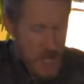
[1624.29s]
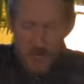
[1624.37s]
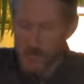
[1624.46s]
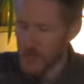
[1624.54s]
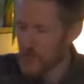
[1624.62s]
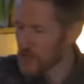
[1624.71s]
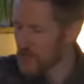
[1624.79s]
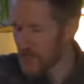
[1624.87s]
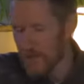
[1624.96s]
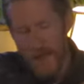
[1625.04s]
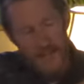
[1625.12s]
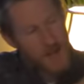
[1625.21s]
So you
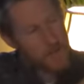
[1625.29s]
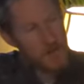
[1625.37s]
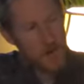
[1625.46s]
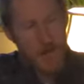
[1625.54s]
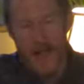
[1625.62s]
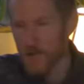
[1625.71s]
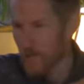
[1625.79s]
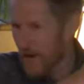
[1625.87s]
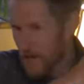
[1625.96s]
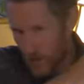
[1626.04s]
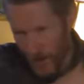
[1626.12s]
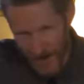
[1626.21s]
need to make up your mind
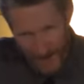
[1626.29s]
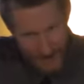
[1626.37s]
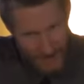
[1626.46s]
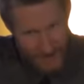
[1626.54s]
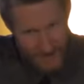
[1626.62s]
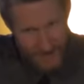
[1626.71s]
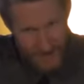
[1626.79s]
right quick